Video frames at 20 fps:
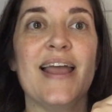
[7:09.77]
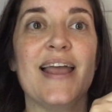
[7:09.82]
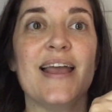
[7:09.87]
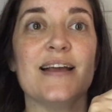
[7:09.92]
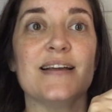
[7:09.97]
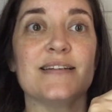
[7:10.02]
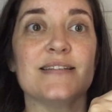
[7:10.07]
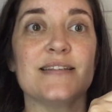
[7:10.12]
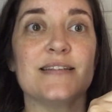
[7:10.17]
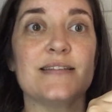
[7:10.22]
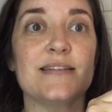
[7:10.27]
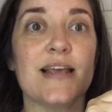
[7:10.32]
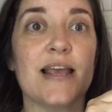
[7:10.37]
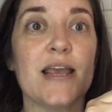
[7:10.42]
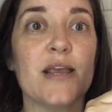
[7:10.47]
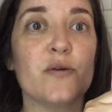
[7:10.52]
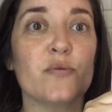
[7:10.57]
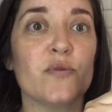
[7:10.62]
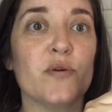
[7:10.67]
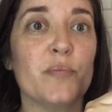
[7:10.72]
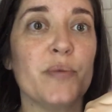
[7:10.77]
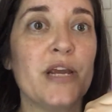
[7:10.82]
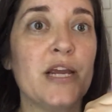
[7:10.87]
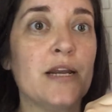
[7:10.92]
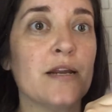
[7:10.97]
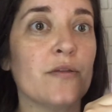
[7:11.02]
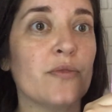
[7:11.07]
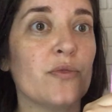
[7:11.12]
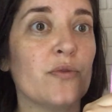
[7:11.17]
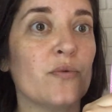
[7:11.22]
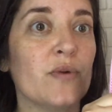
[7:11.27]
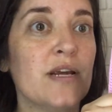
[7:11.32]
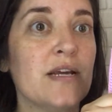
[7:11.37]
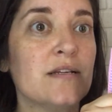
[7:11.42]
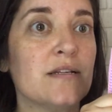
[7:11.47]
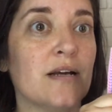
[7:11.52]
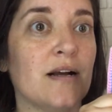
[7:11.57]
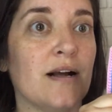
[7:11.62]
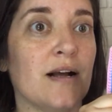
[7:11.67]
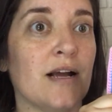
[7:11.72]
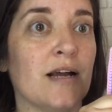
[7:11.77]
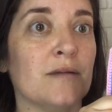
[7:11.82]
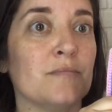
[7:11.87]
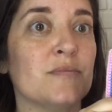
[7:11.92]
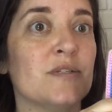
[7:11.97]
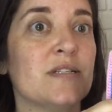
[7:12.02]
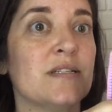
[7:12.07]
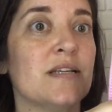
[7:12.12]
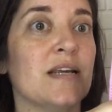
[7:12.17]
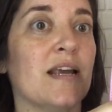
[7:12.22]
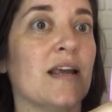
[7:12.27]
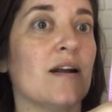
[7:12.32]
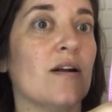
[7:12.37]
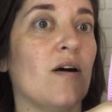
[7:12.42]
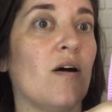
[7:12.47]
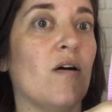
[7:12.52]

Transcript: and say repeat it 3 times to get